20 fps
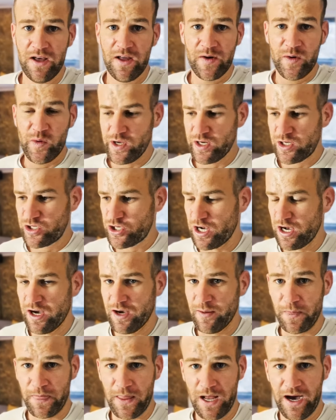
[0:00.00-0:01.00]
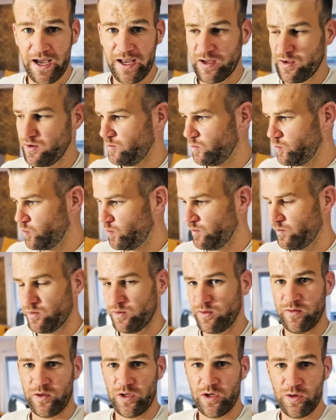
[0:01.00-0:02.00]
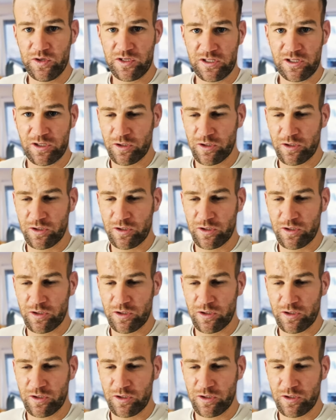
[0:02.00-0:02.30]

Which um, I used